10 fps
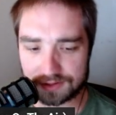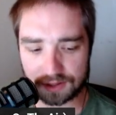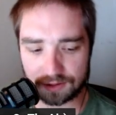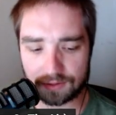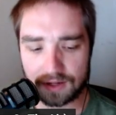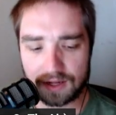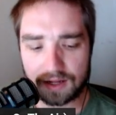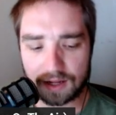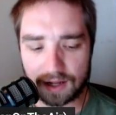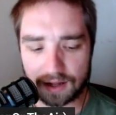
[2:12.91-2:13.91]
So
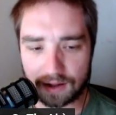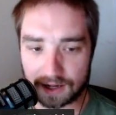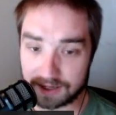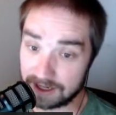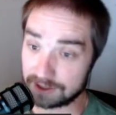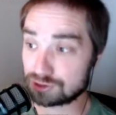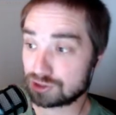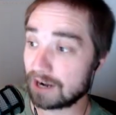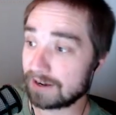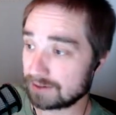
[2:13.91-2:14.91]
again,
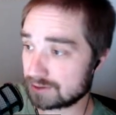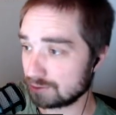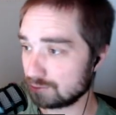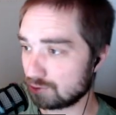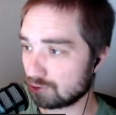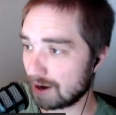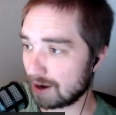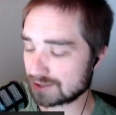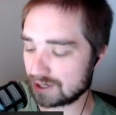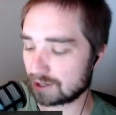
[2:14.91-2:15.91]
shout out to
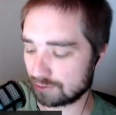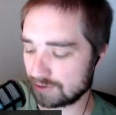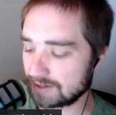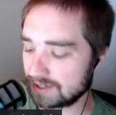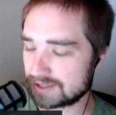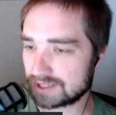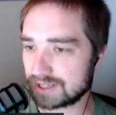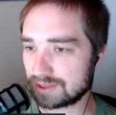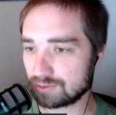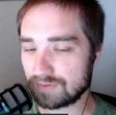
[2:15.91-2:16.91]
Grasscutter
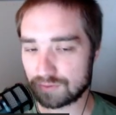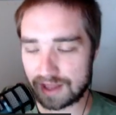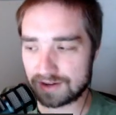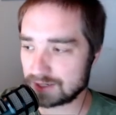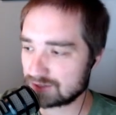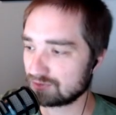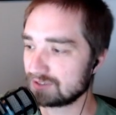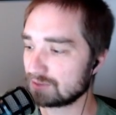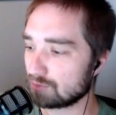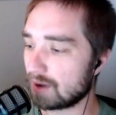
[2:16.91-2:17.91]
1963 for that nice
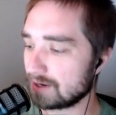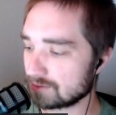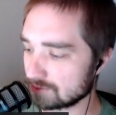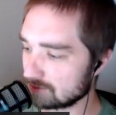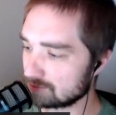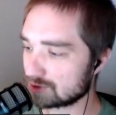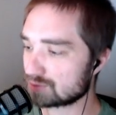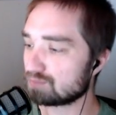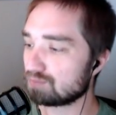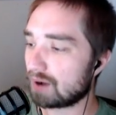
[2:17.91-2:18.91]
friendly reminder,
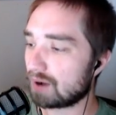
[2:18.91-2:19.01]
just